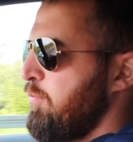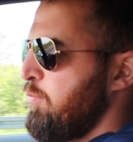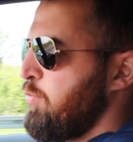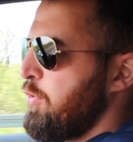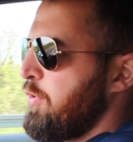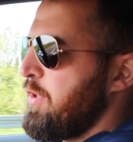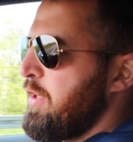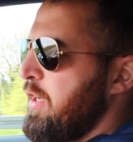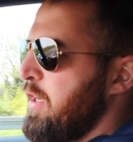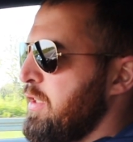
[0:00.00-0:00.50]

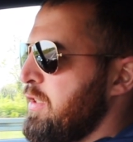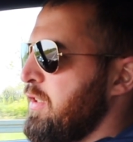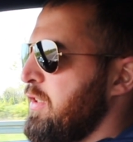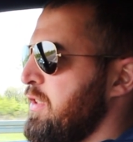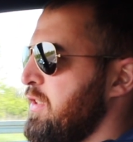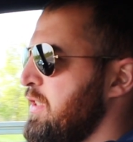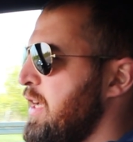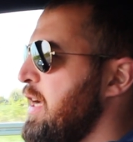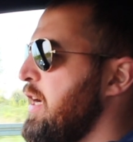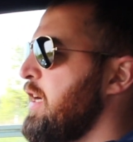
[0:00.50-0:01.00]
put the gear to
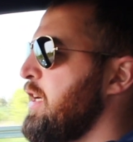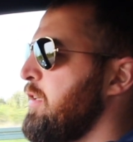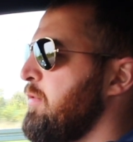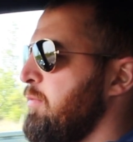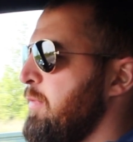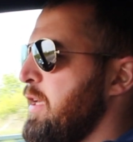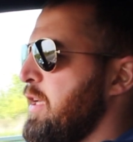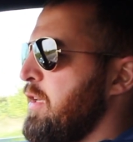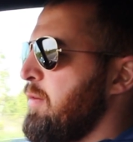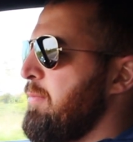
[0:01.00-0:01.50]
the
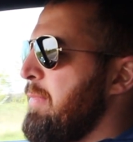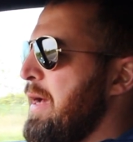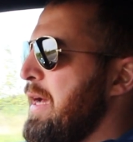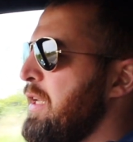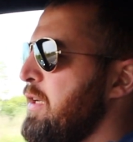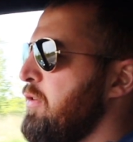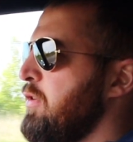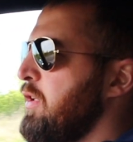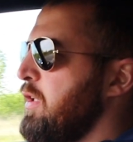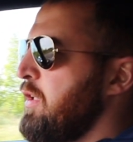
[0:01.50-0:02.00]
side, make a
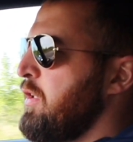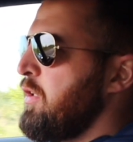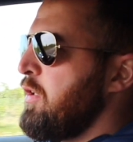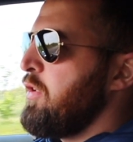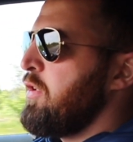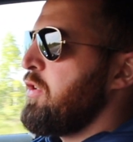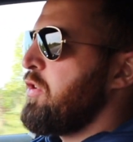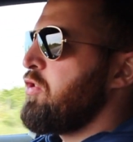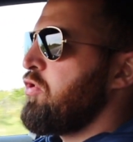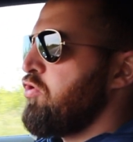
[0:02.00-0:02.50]
manual,
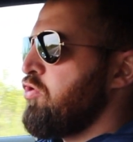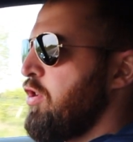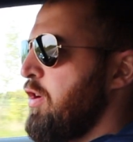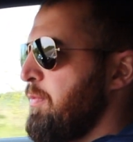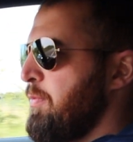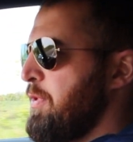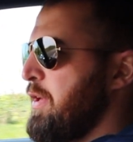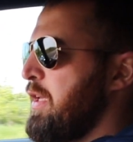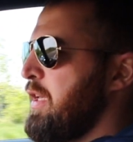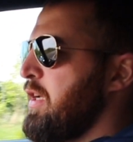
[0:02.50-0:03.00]

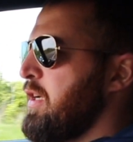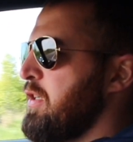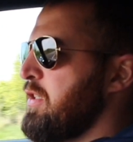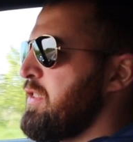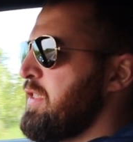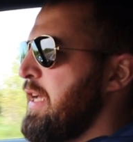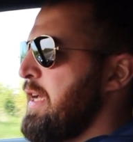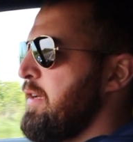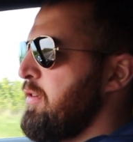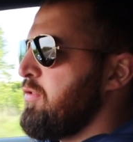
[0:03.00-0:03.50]
drop the
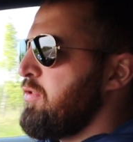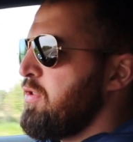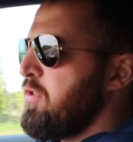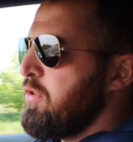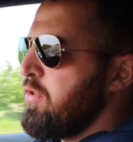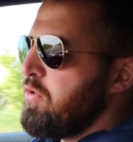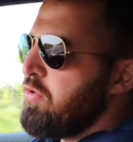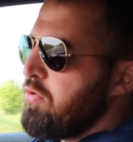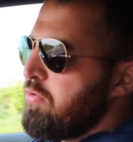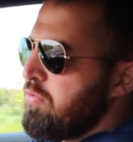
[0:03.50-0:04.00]
gears down
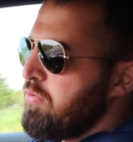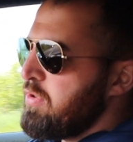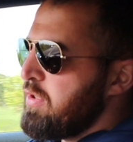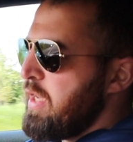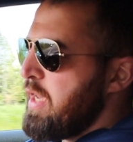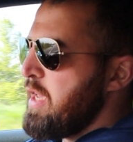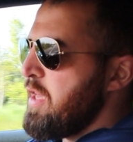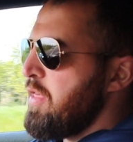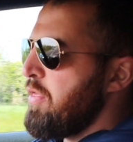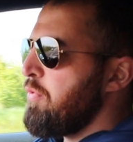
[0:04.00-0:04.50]
to
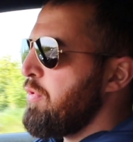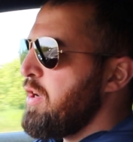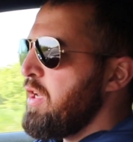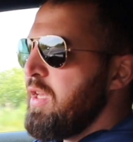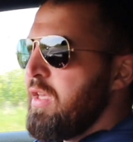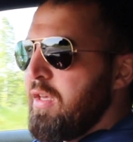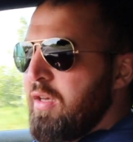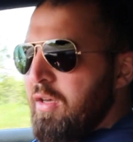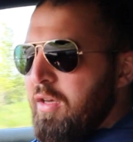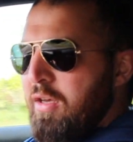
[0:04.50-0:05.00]
say
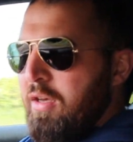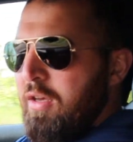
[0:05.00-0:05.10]
3.